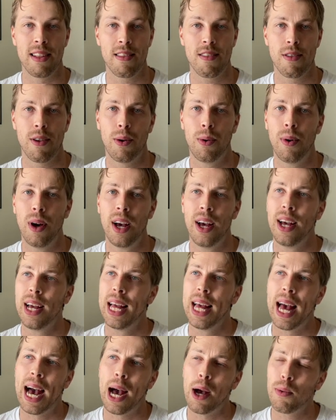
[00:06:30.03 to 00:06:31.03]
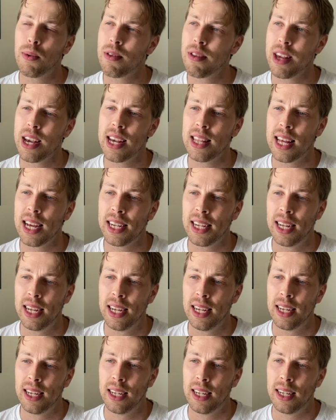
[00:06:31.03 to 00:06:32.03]
So I would say that
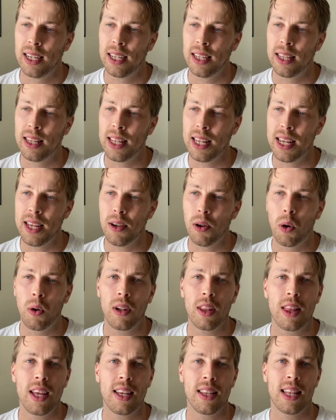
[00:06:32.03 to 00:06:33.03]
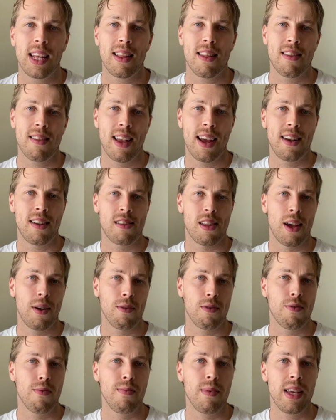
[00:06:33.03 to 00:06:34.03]
the only thing that stands out
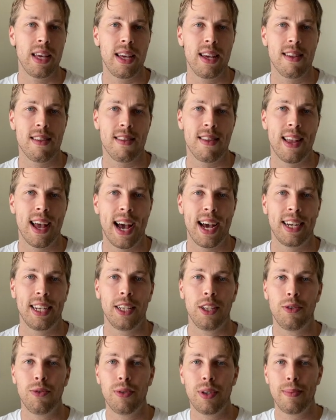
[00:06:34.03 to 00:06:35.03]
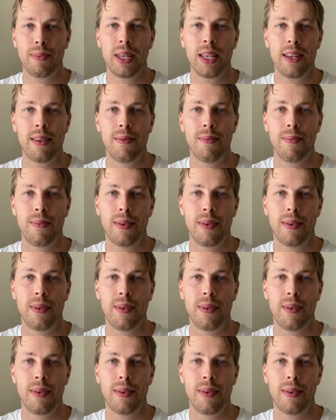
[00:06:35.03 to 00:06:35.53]
to me is that Udemy